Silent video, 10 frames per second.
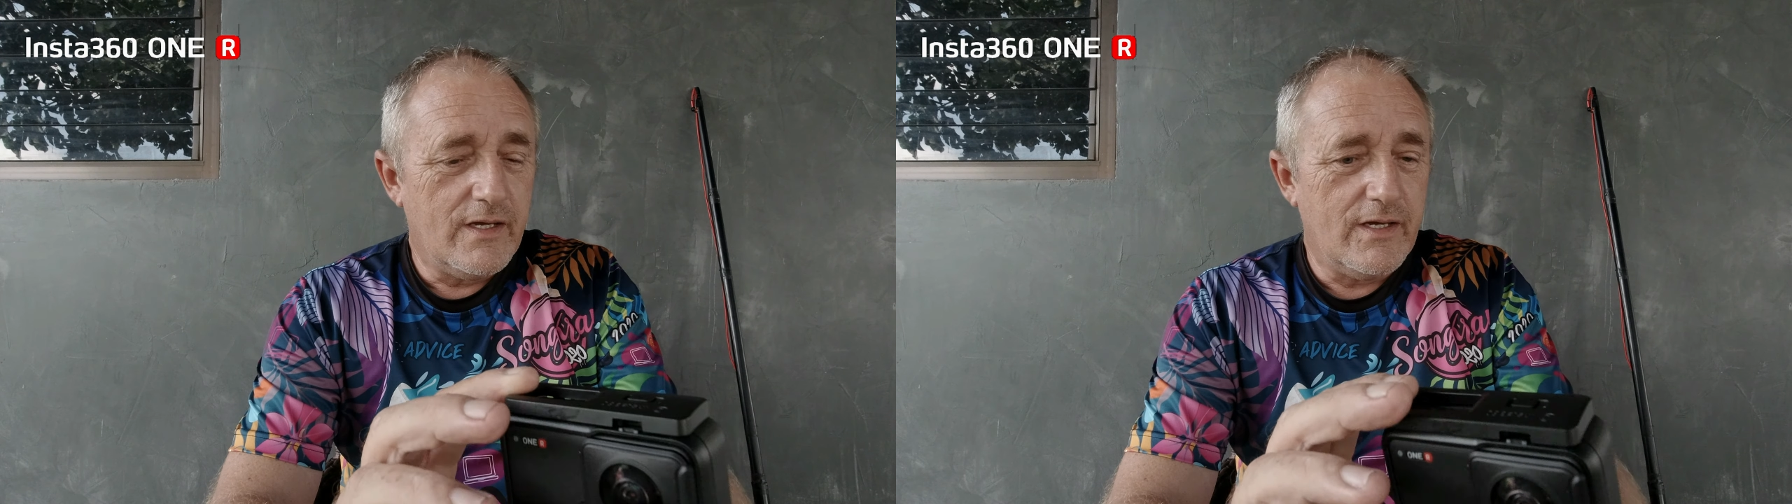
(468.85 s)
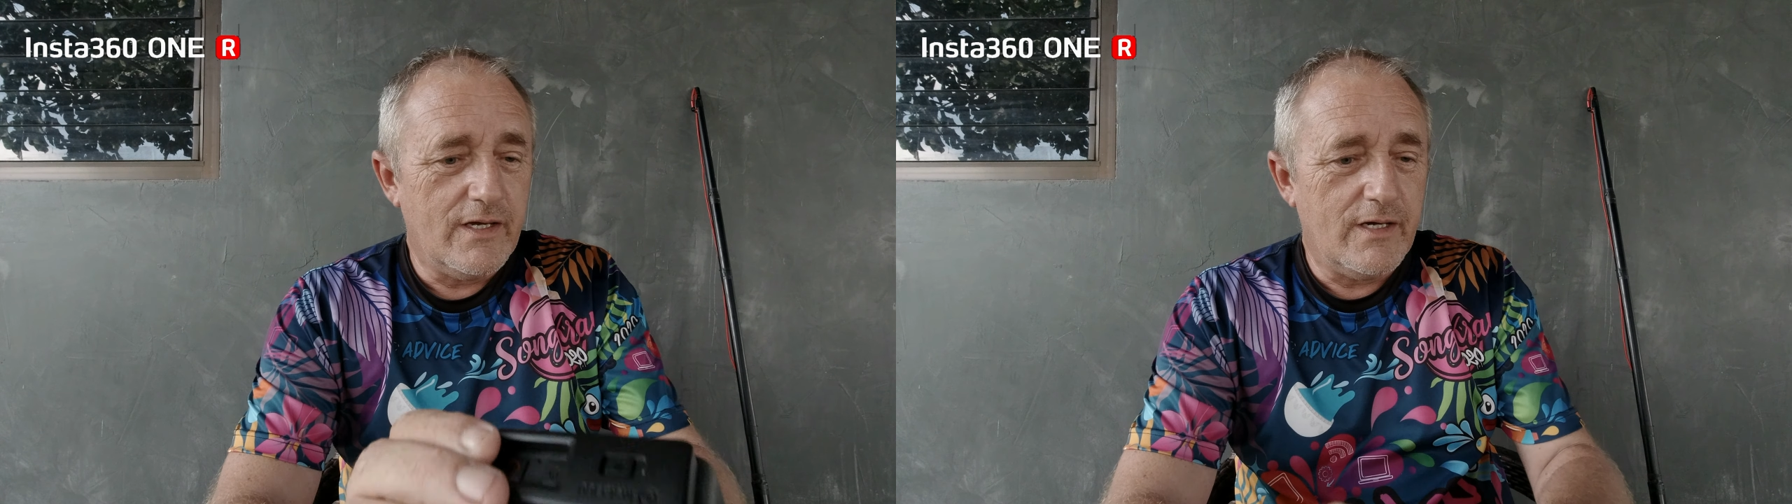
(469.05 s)

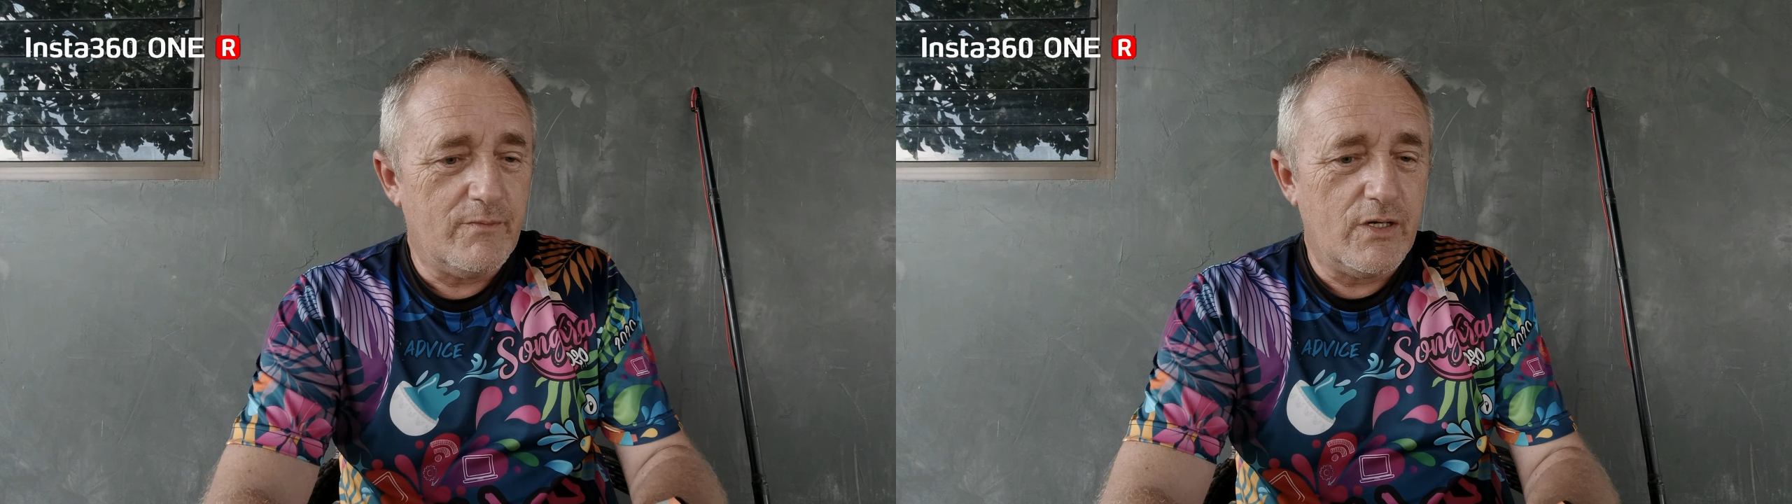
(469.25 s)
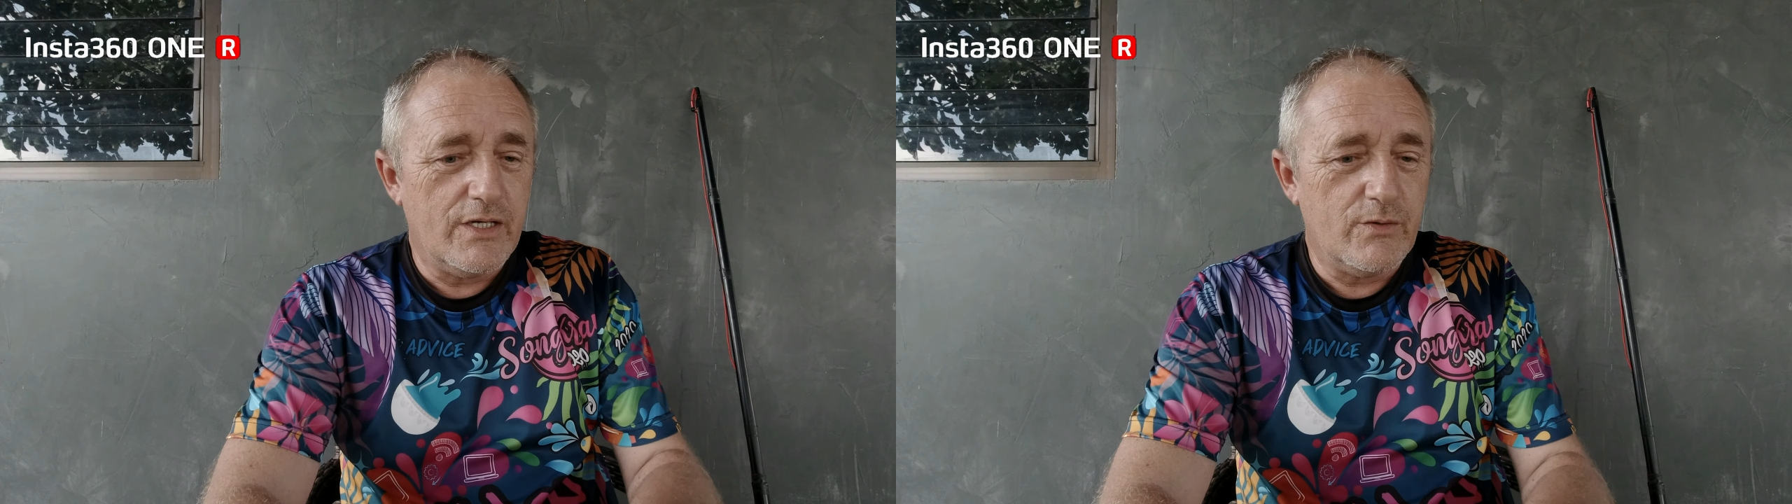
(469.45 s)

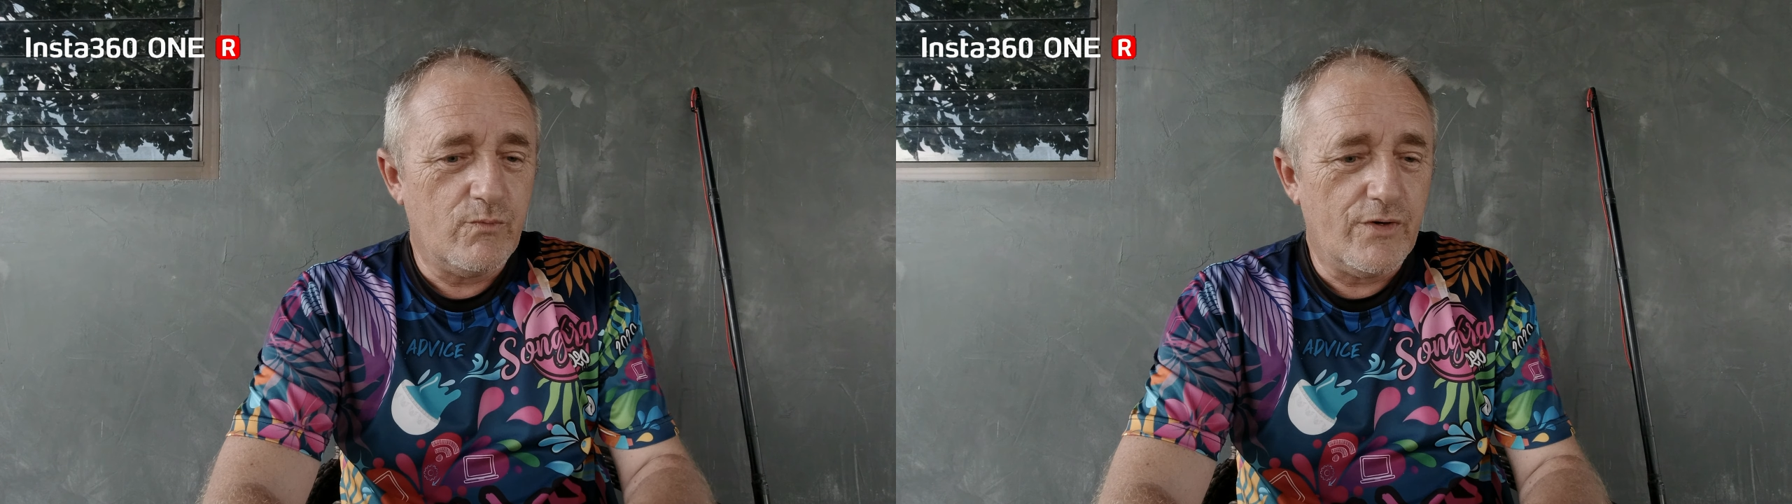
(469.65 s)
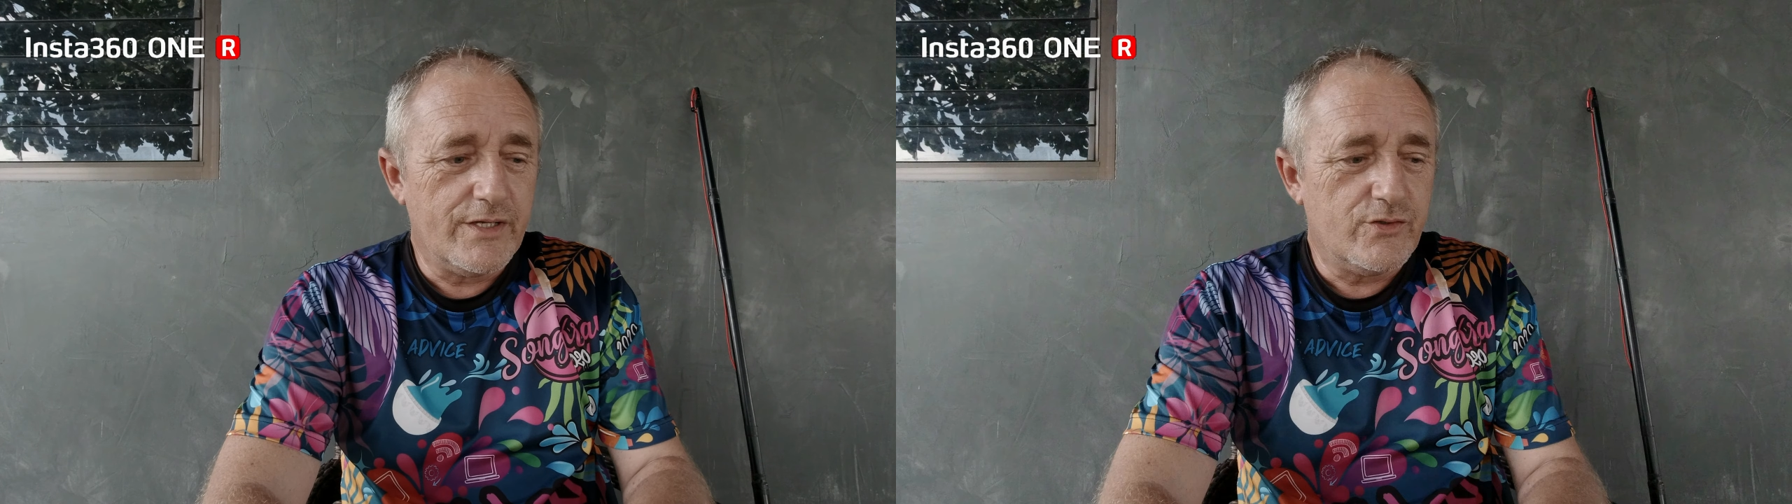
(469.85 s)

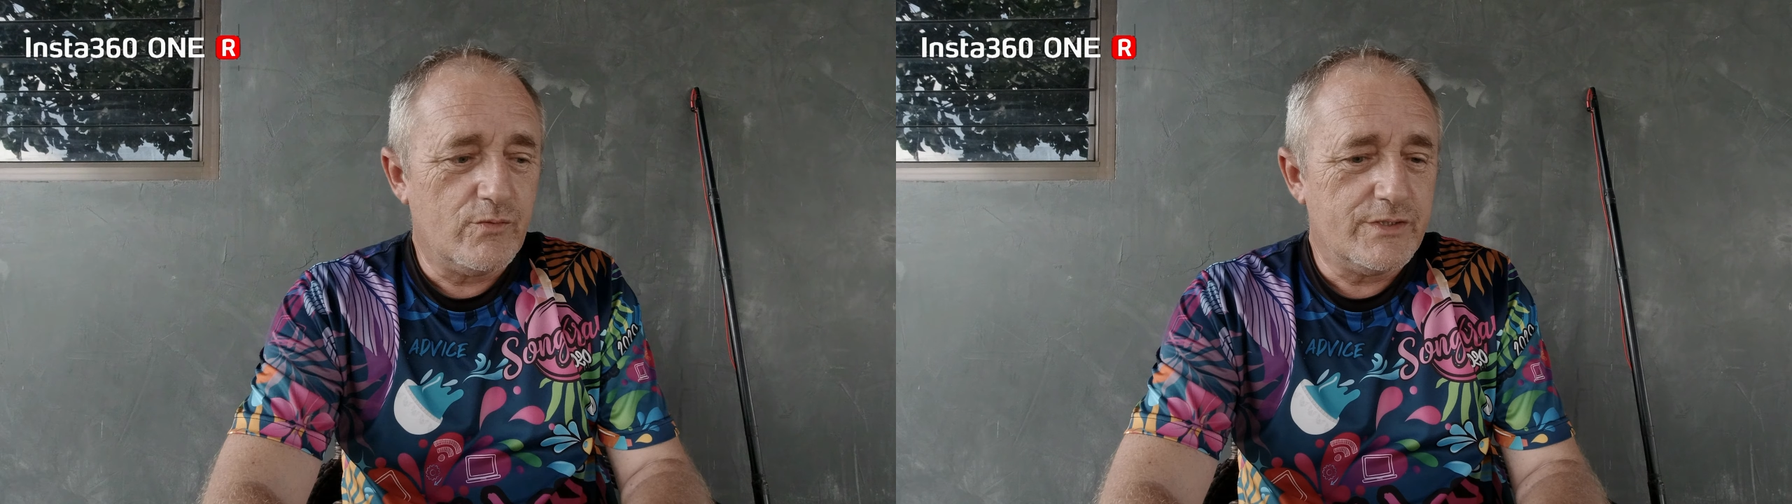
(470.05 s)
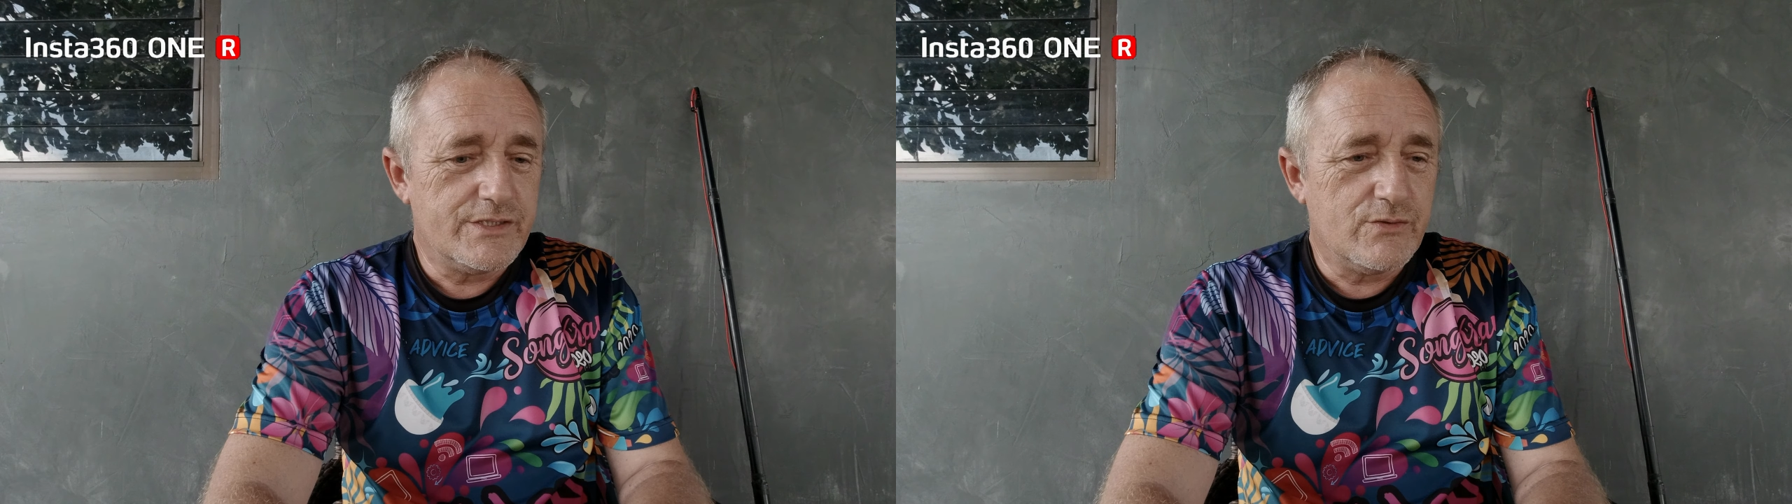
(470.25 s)
And what I
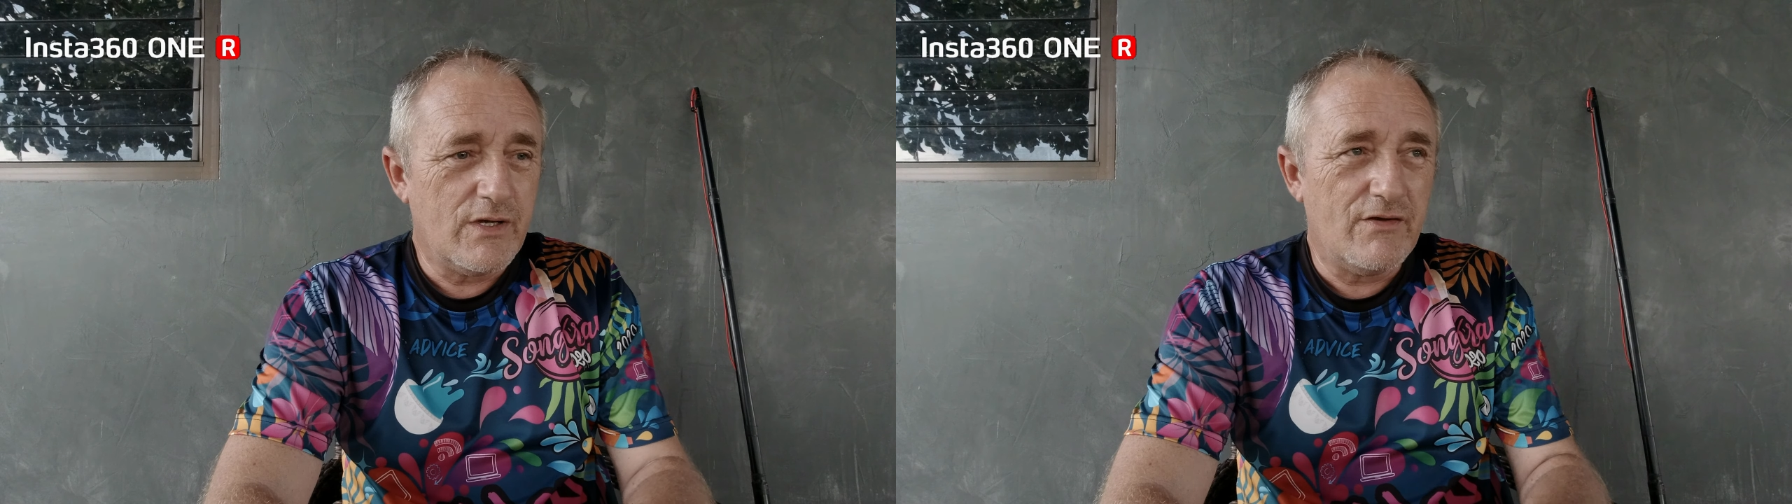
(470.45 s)
normally do,